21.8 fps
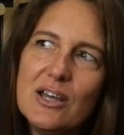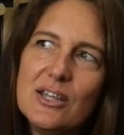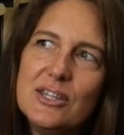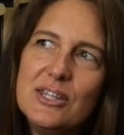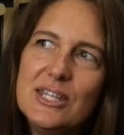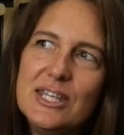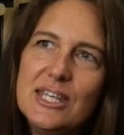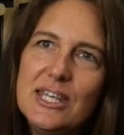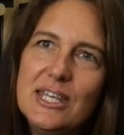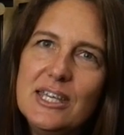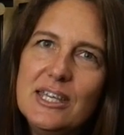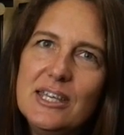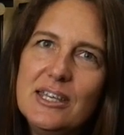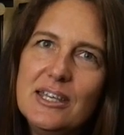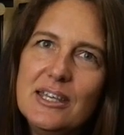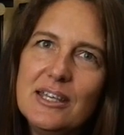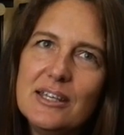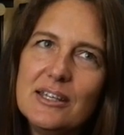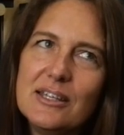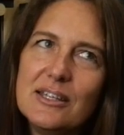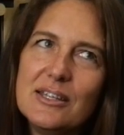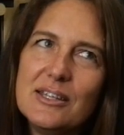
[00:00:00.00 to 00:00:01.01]

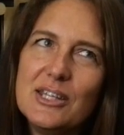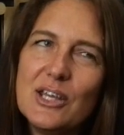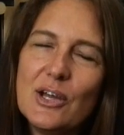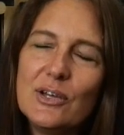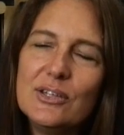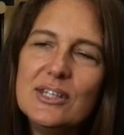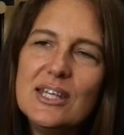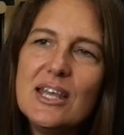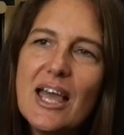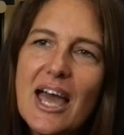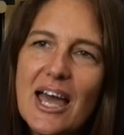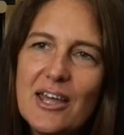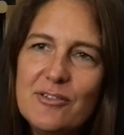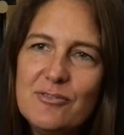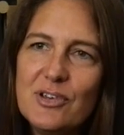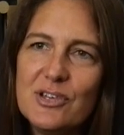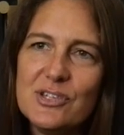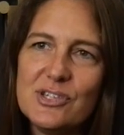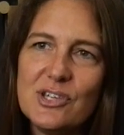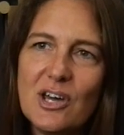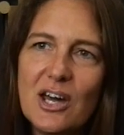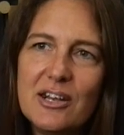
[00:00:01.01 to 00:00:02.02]
the only
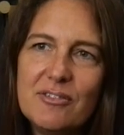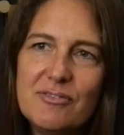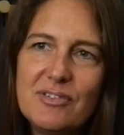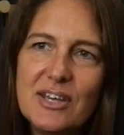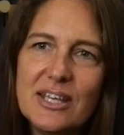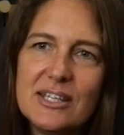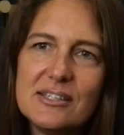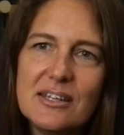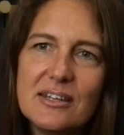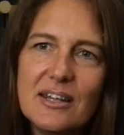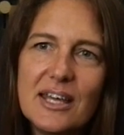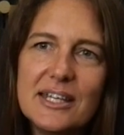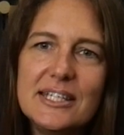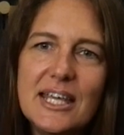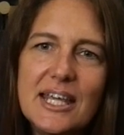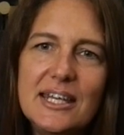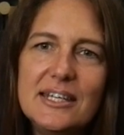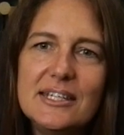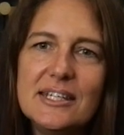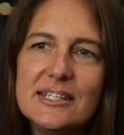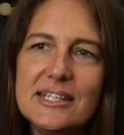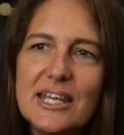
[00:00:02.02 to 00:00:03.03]
adverse side effects that I
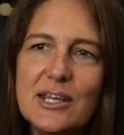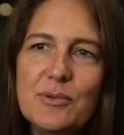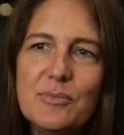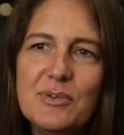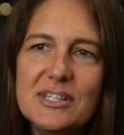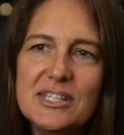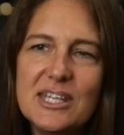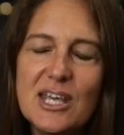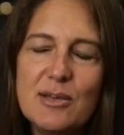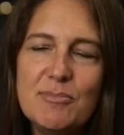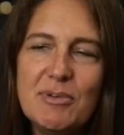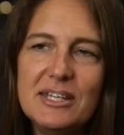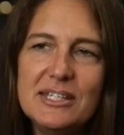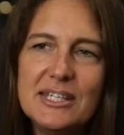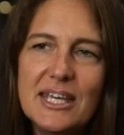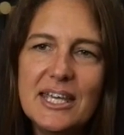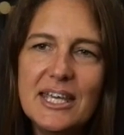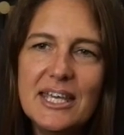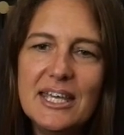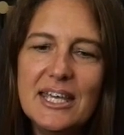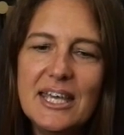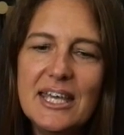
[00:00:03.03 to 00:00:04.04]
tend to see with
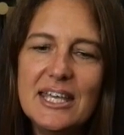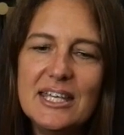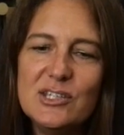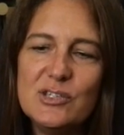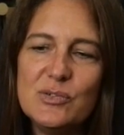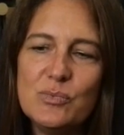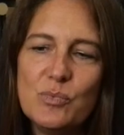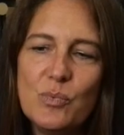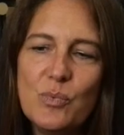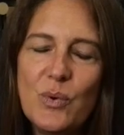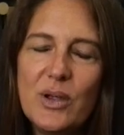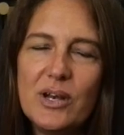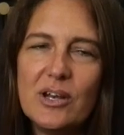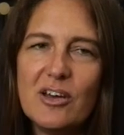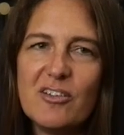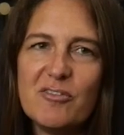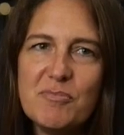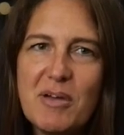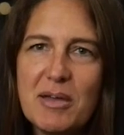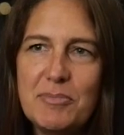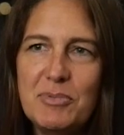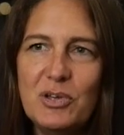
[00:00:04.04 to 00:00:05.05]
CBD is when
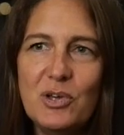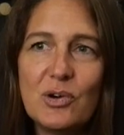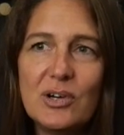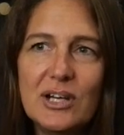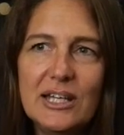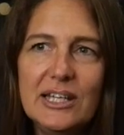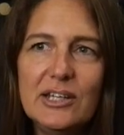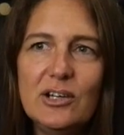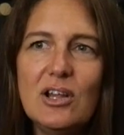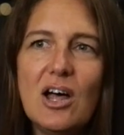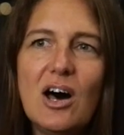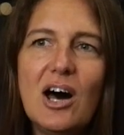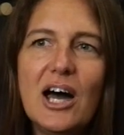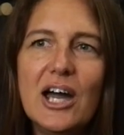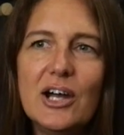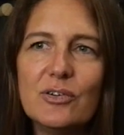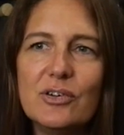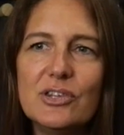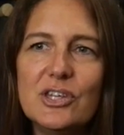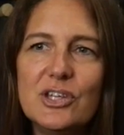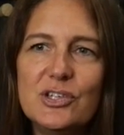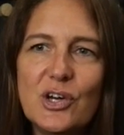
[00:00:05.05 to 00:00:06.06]
I've maybe gone a little
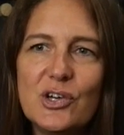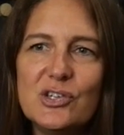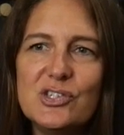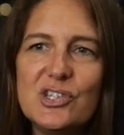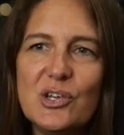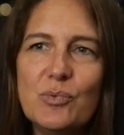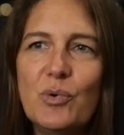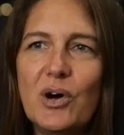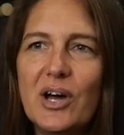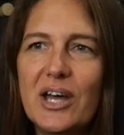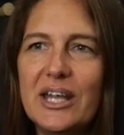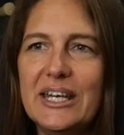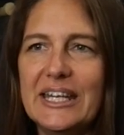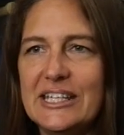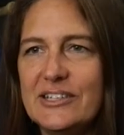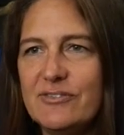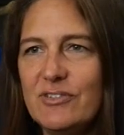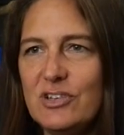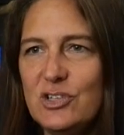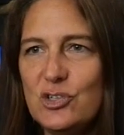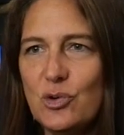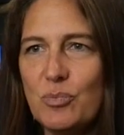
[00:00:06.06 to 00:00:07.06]
higher on the dose than what an
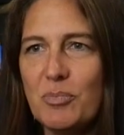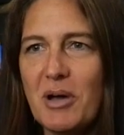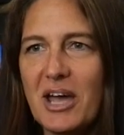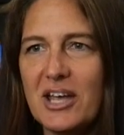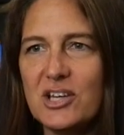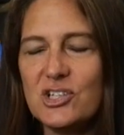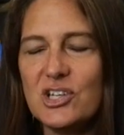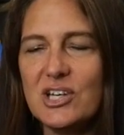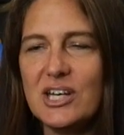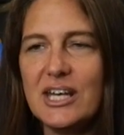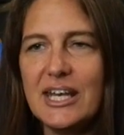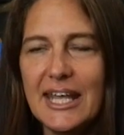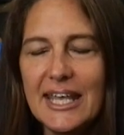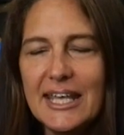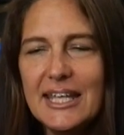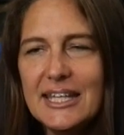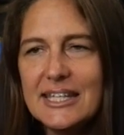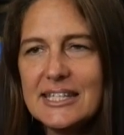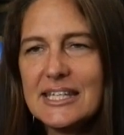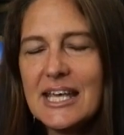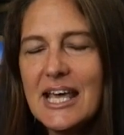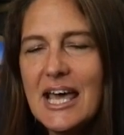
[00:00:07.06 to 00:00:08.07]
individual patient
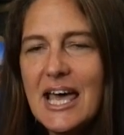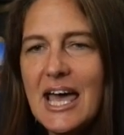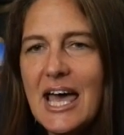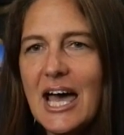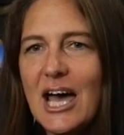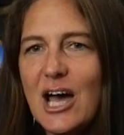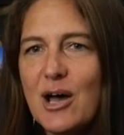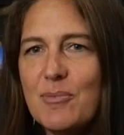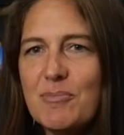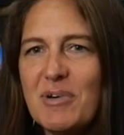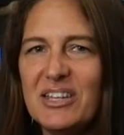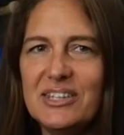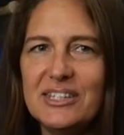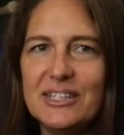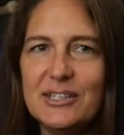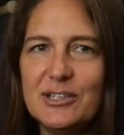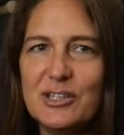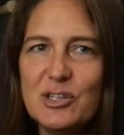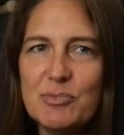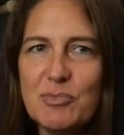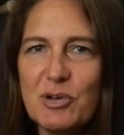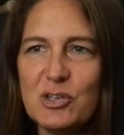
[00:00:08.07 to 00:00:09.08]
needs, and
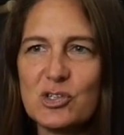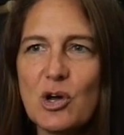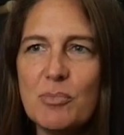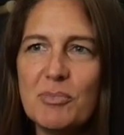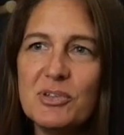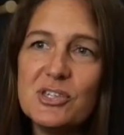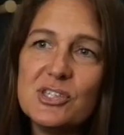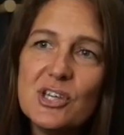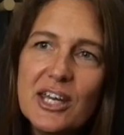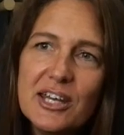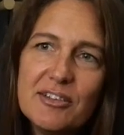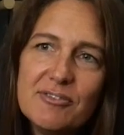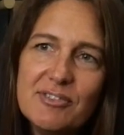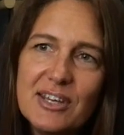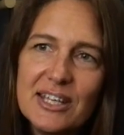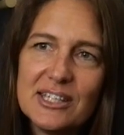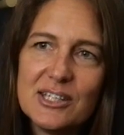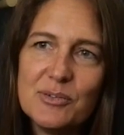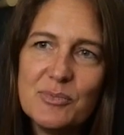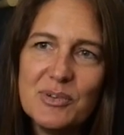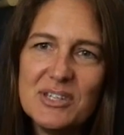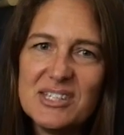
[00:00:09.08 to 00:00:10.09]
the most common side
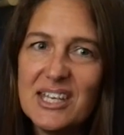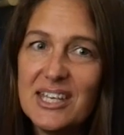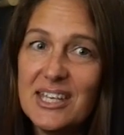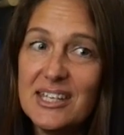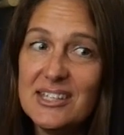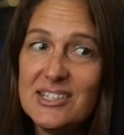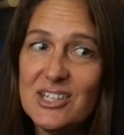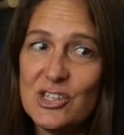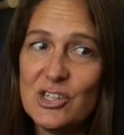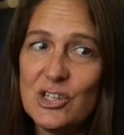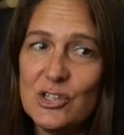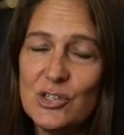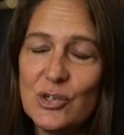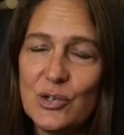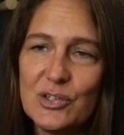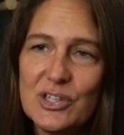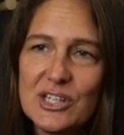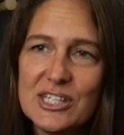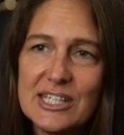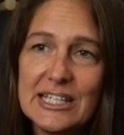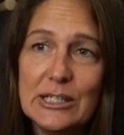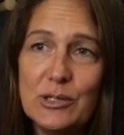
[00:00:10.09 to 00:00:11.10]
effect that we see is just a
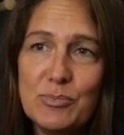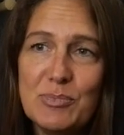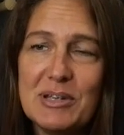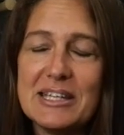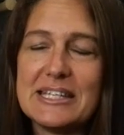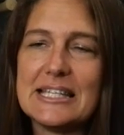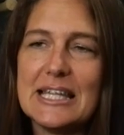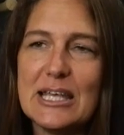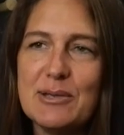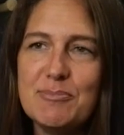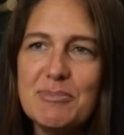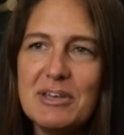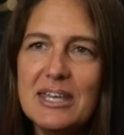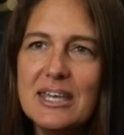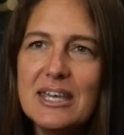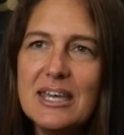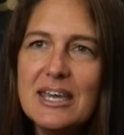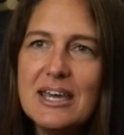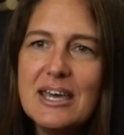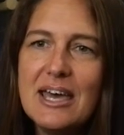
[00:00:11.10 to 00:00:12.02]
dog that's a little bit sleepy.